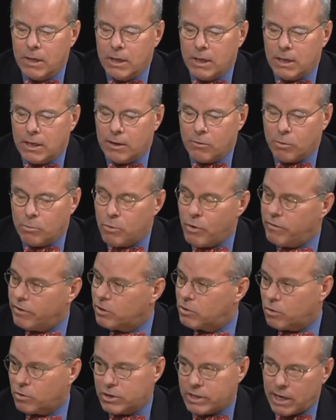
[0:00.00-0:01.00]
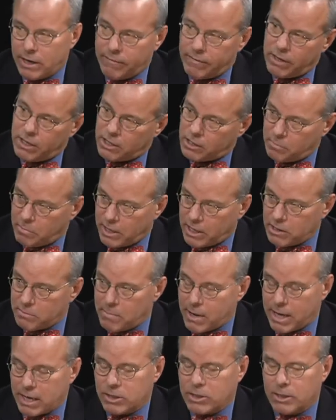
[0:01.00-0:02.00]
We're moving towards evidence-based
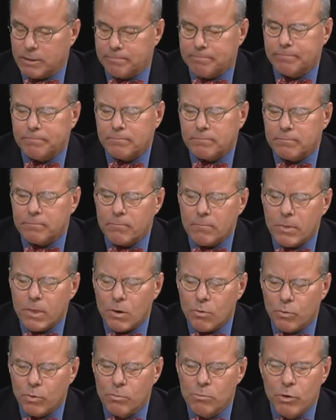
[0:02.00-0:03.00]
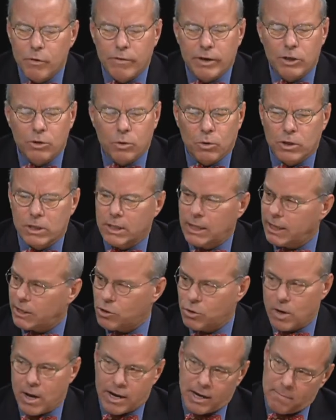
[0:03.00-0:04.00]
medicine. We're moving towards
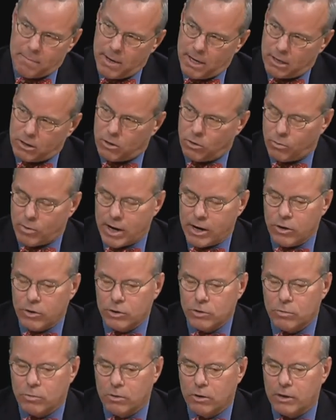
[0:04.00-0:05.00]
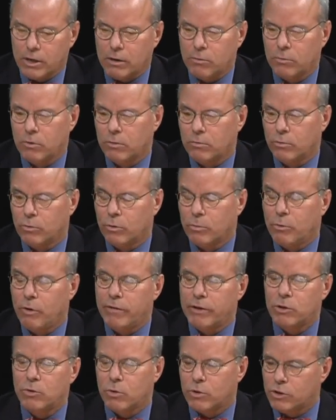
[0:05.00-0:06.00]
electronic medical records. We're
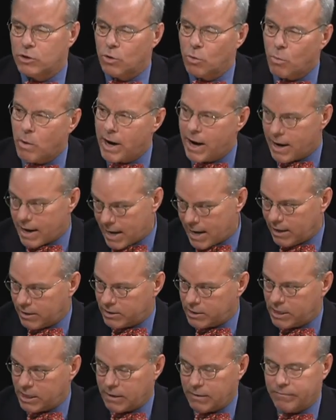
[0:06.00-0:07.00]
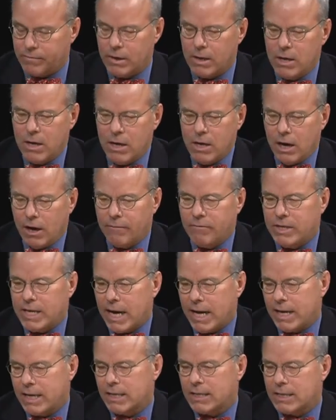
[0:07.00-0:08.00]
moving towards the warehousing of
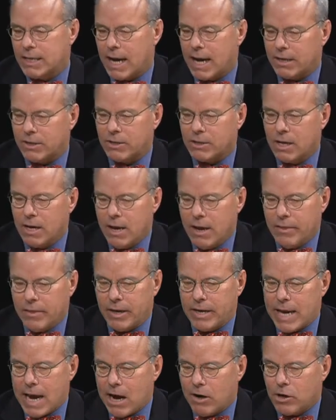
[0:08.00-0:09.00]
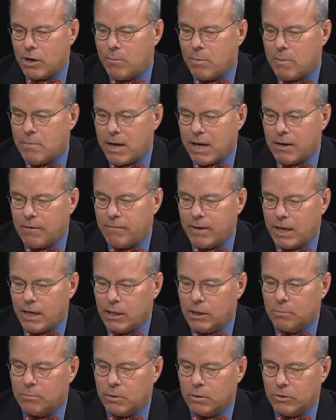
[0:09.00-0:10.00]
data sets that now can be made
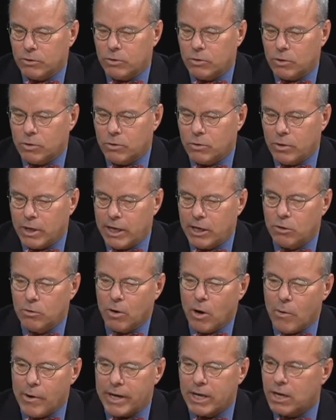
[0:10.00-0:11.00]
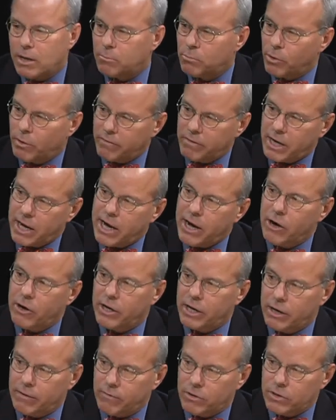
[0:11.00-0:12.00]
available to a growing number of
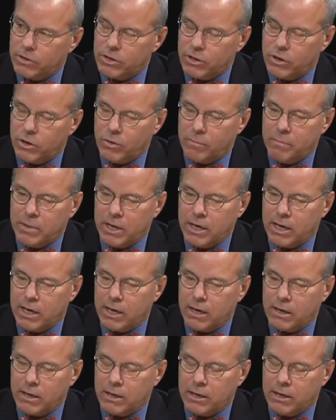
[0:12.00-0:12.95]
caregivers that are being